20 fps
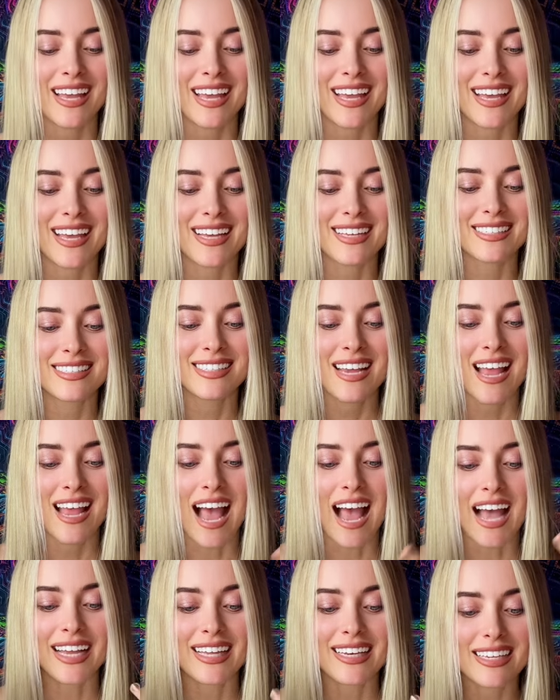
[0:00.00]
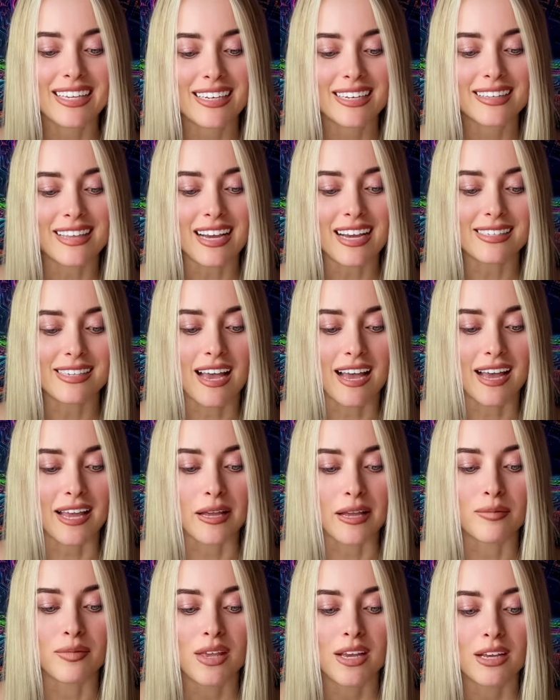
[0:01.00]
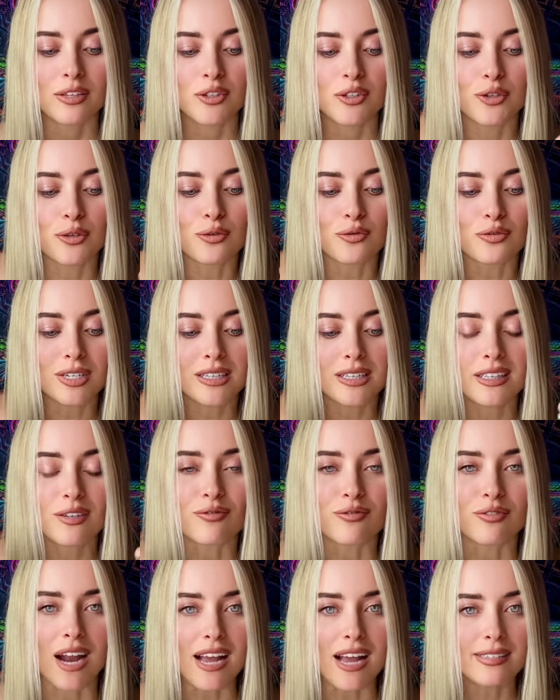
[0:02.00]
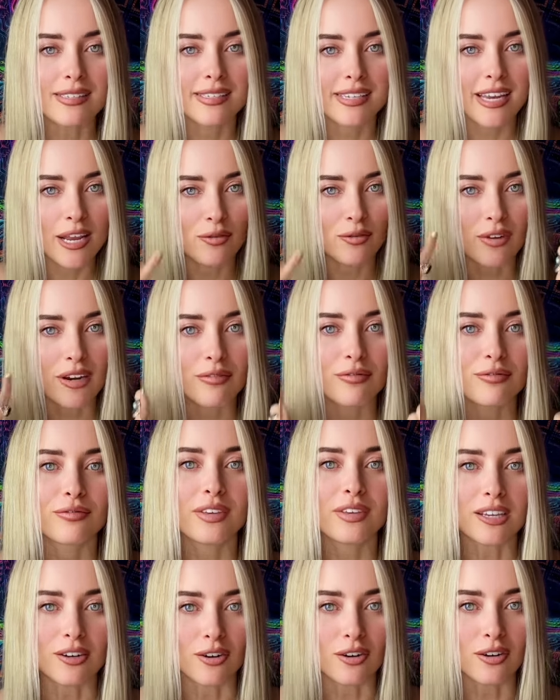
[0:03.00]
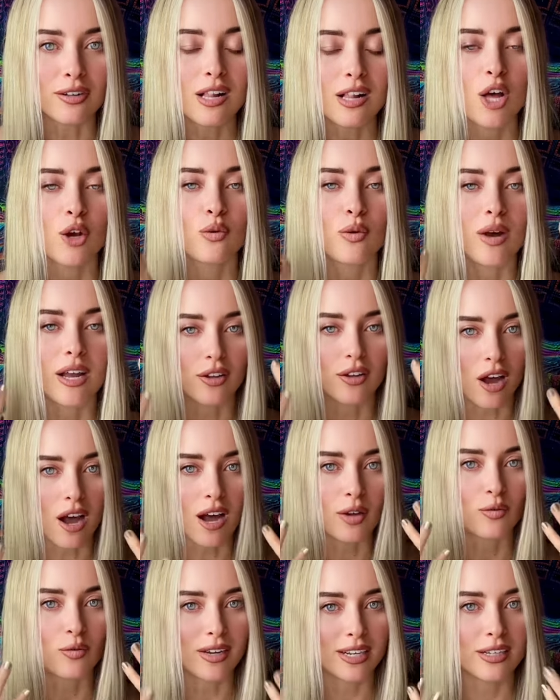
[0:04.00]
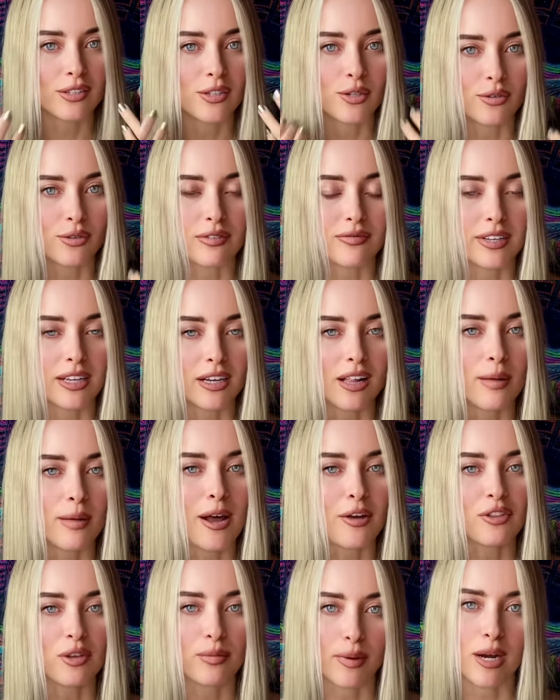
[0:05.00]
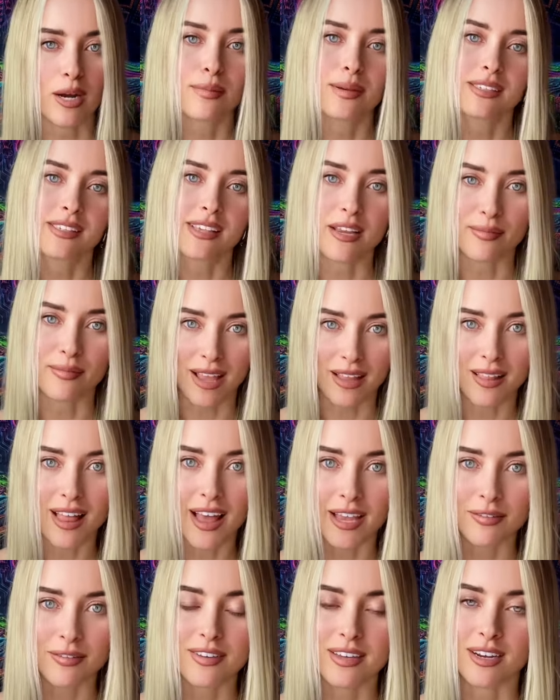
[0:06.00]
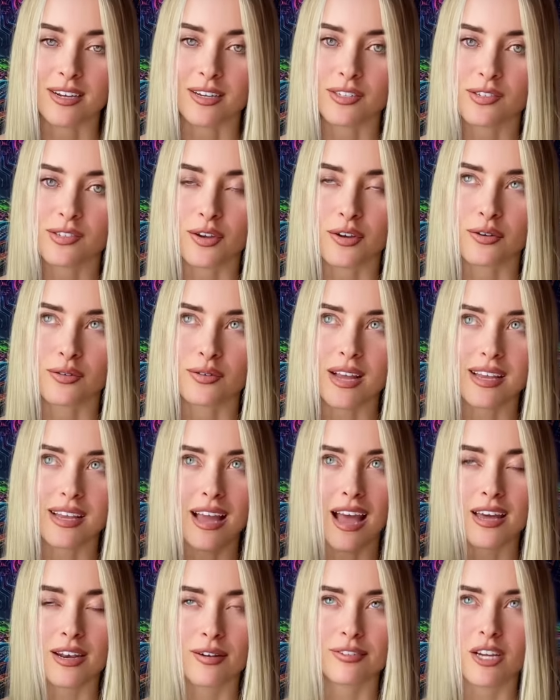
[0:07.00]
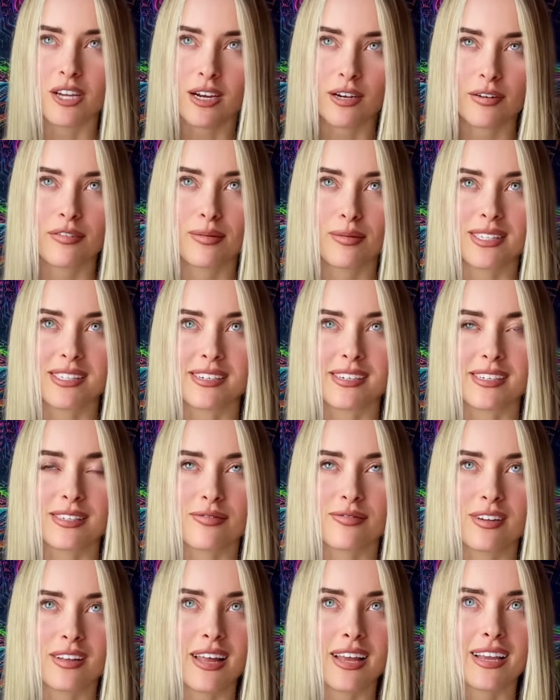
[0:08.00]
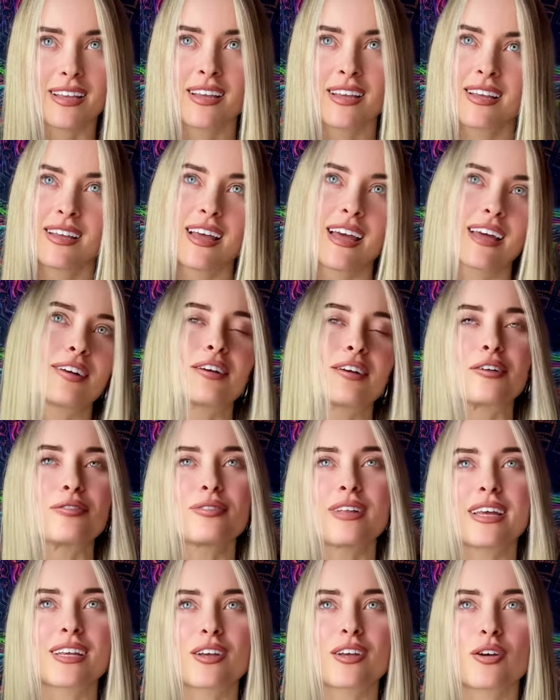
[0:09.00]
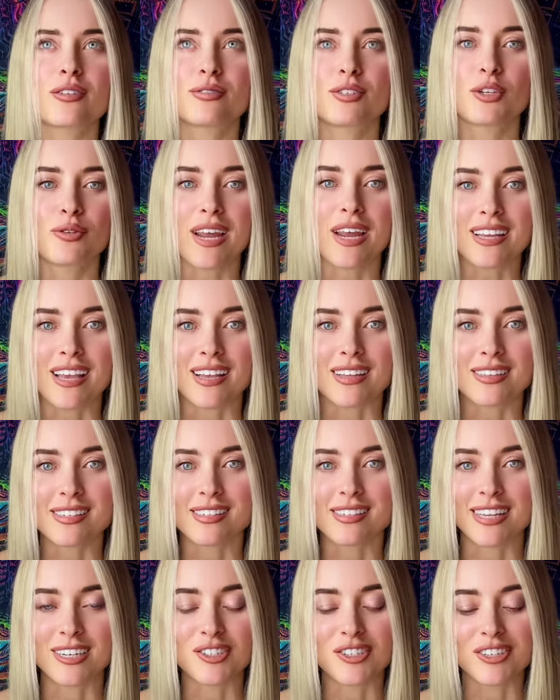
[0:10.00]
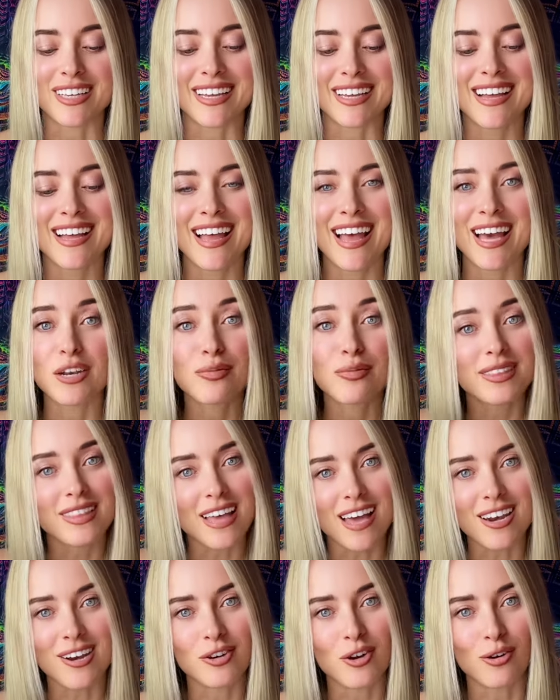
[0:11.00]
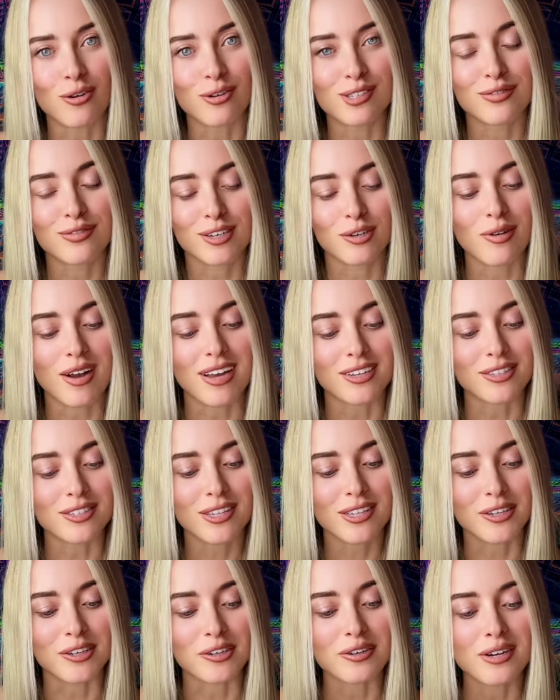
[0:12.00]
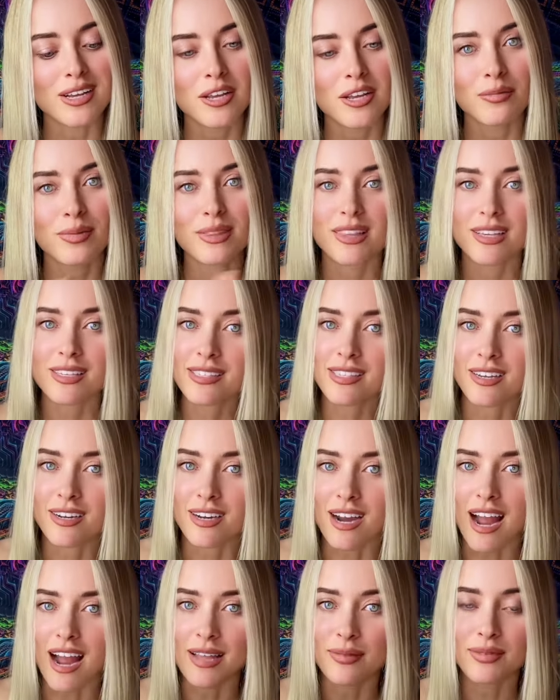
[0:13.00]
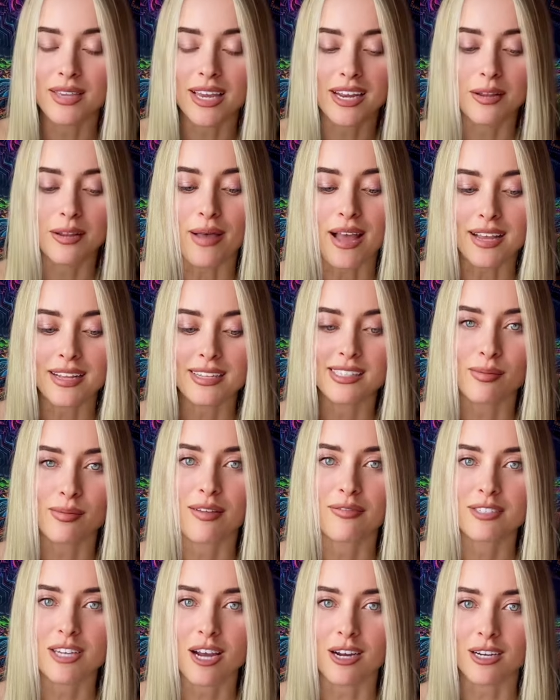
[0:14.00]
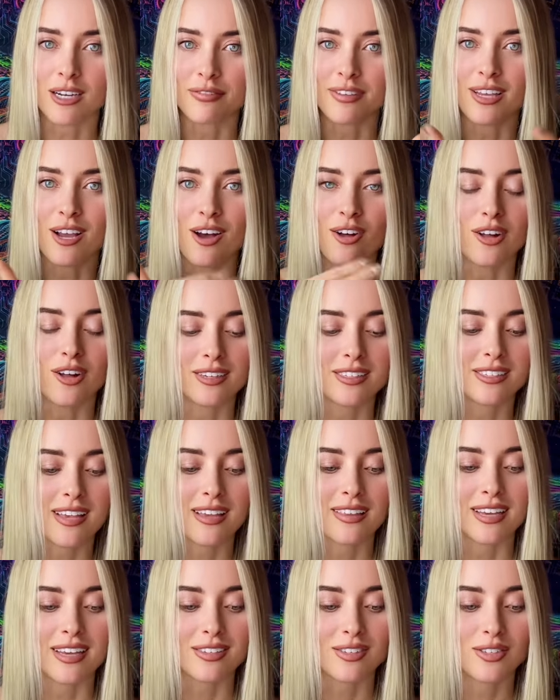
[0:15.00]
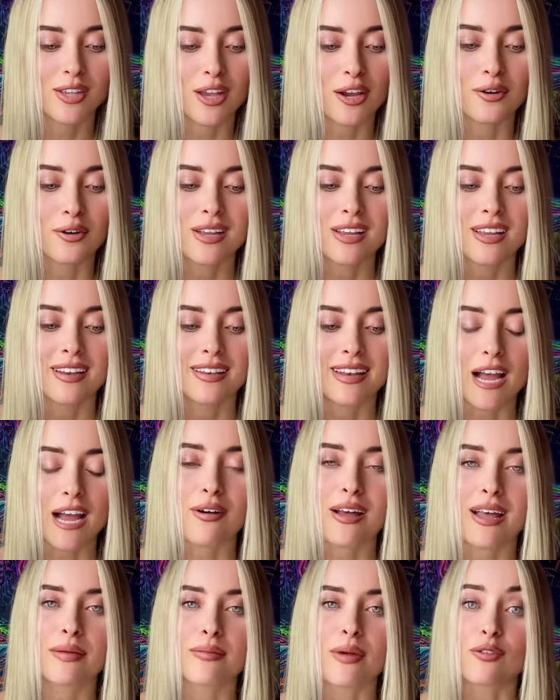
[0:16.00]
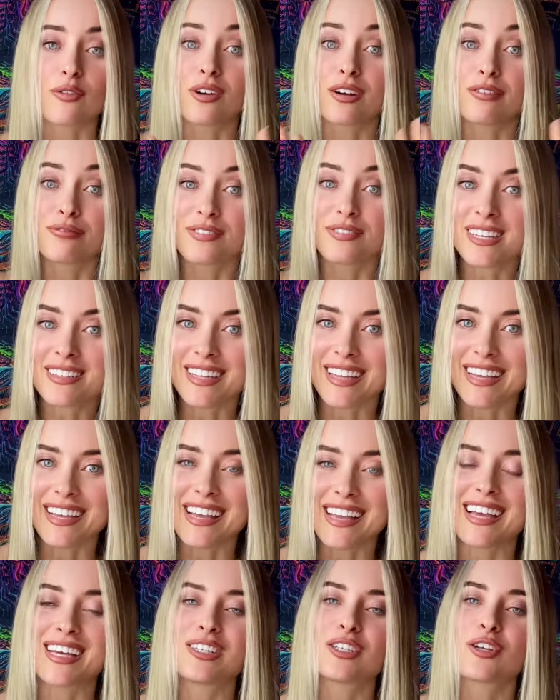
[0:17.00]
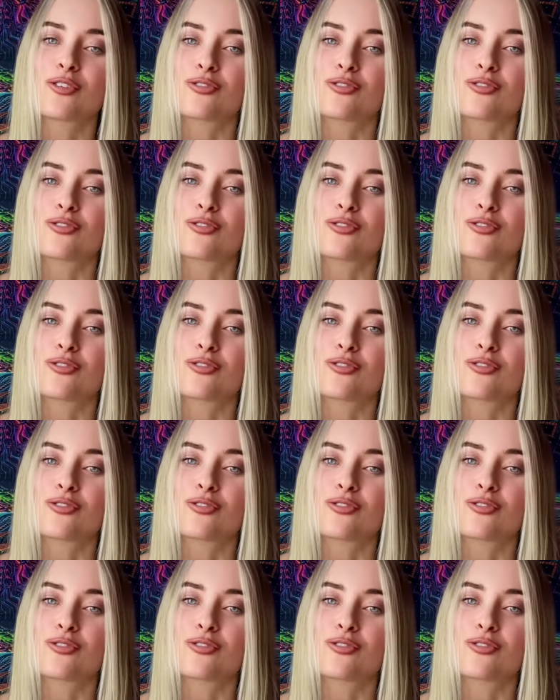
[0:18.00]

And I needed that time to really really rest and reveal what God wanted to reveal about the purpose in my life. And I also I had a photography business for like, I don't know, like two decades essentially. Had to put that on hold for a while too. But this year I'm getting back into my photography alongside this. So now I'm revealing and